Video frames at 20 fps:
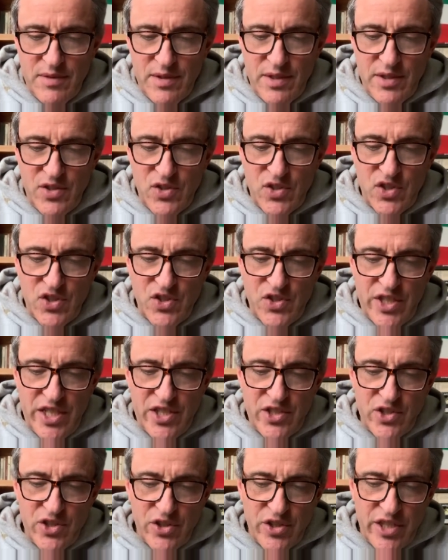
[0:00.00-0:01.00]
He
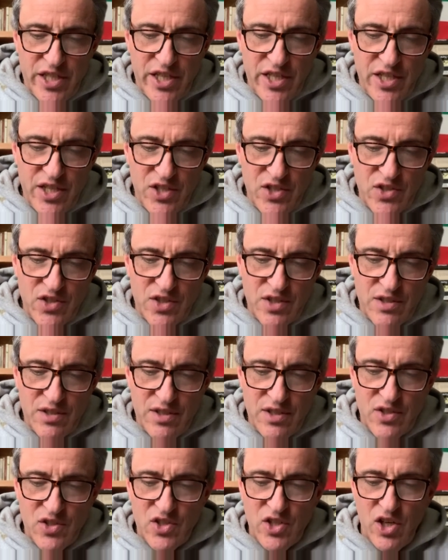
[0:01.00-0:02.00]
sustains her gaze
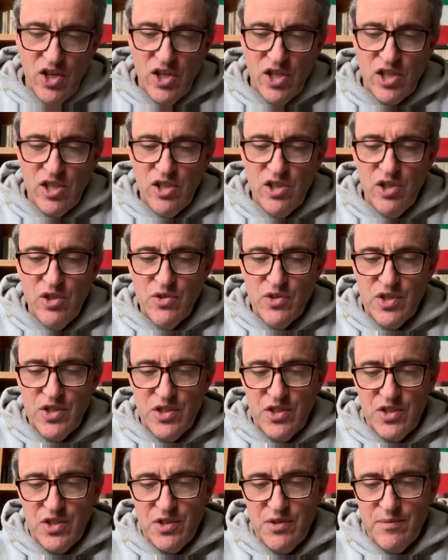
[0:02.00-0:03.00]
and his heart
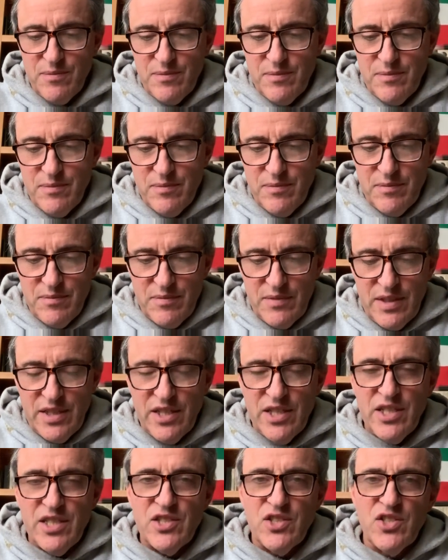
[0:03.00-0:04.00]
closes.
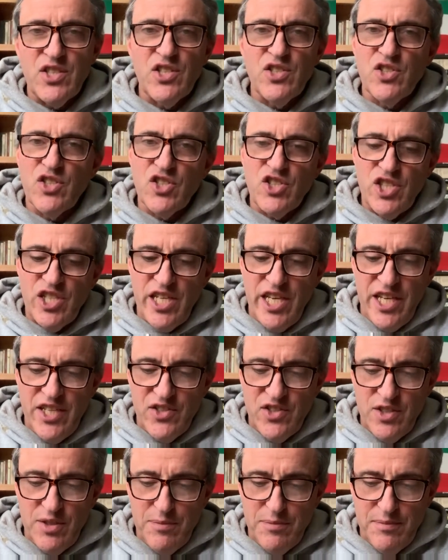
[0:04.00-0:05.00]
He sees that she
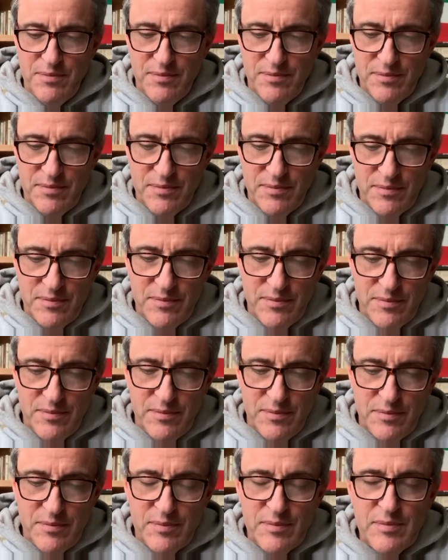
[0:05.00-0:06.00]
hates him.
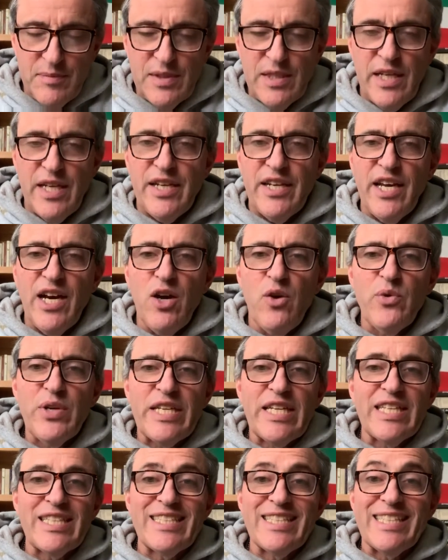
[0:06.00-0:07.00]
And now we
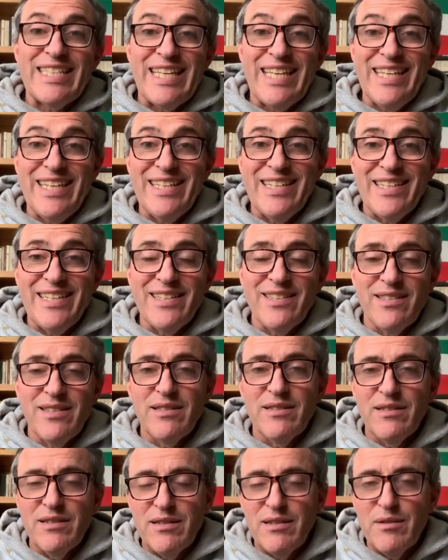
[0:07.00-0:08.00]
get to the end,
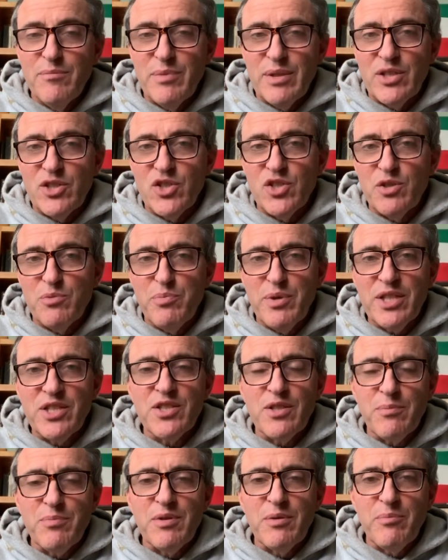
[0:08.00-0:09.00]
because she picks
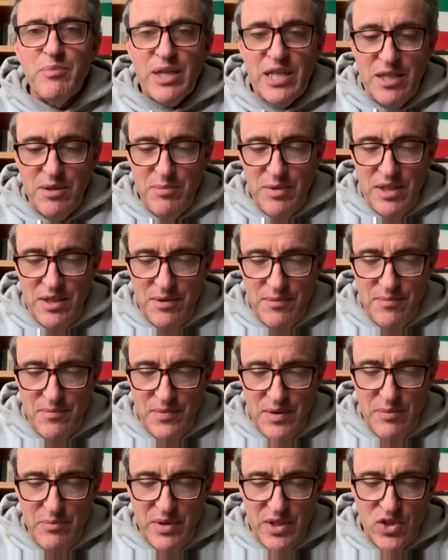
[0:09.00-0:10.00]
up the baby
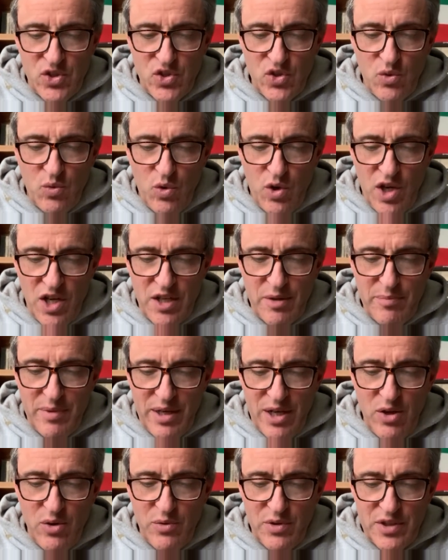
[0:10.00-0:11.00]
and begins to walk
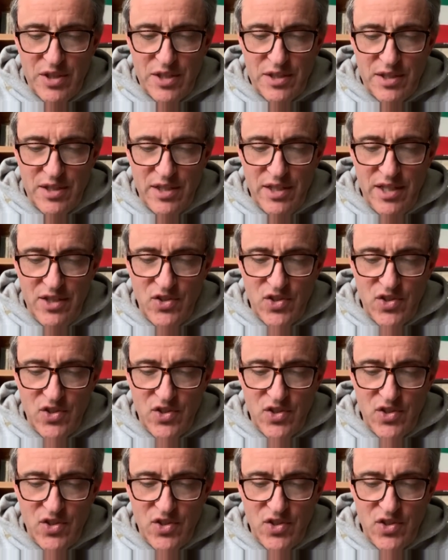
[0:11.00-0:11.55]
about with it and